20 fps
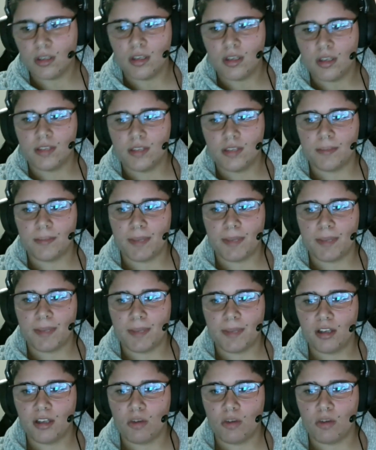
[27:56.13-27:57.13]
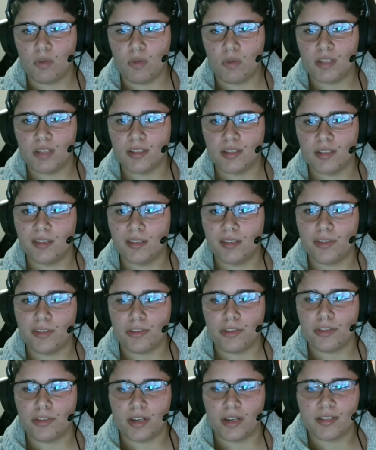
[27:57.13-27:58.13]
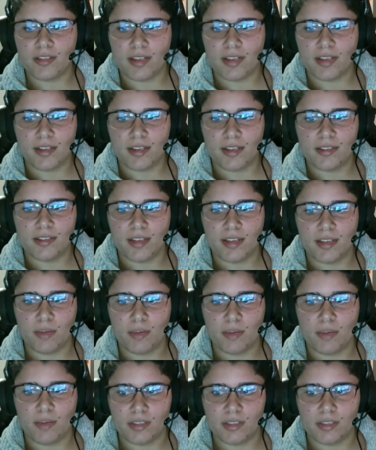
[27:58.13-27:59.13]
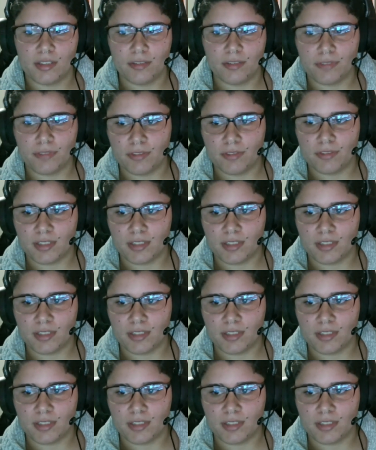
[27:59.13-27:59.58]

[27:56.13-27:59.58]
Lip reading: Depending on what's in the 30 seconds and what's in the 15